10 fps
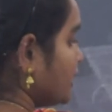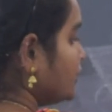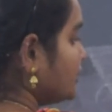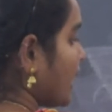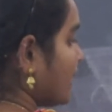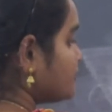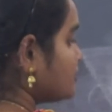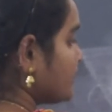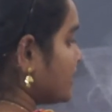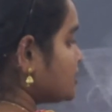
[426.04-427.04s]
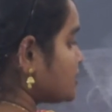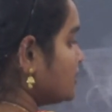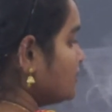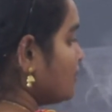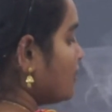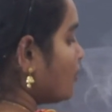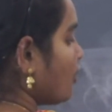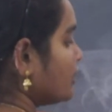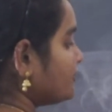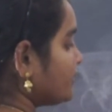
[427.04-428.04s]
You have to mention
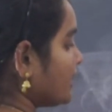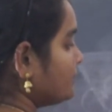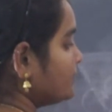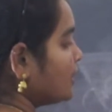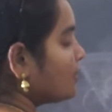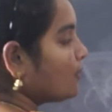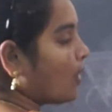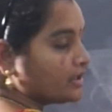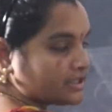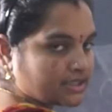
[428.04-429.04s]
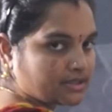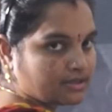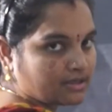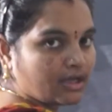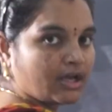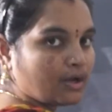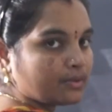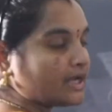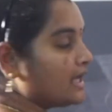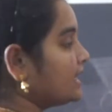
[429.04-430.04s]
what from what.
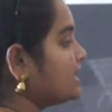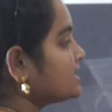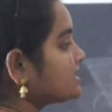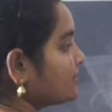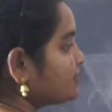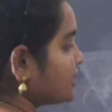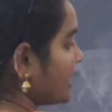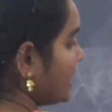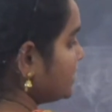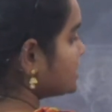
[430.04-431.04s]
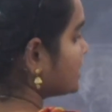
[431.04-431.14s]
Okay, subtract